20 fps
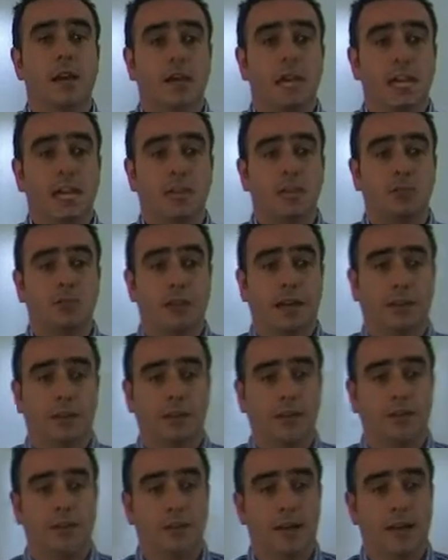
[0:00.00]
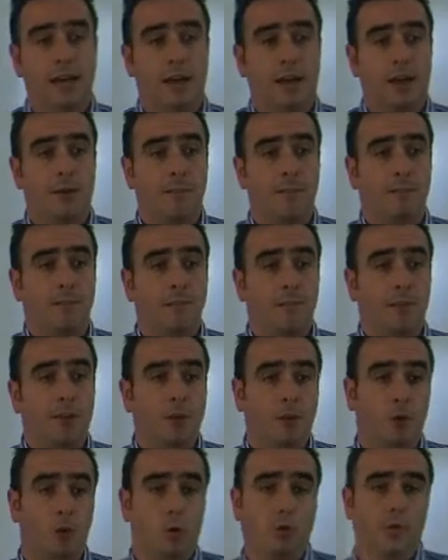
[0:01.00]
each method
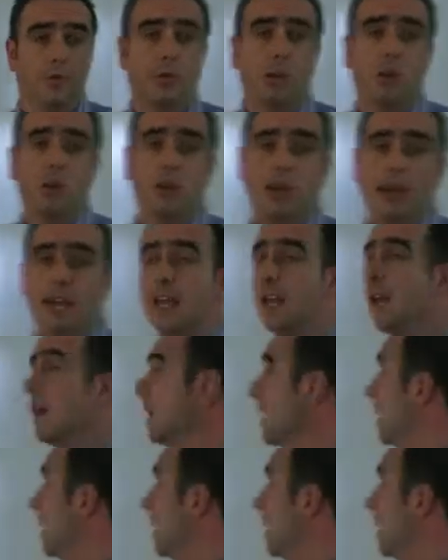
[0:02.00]
evokes. Okay,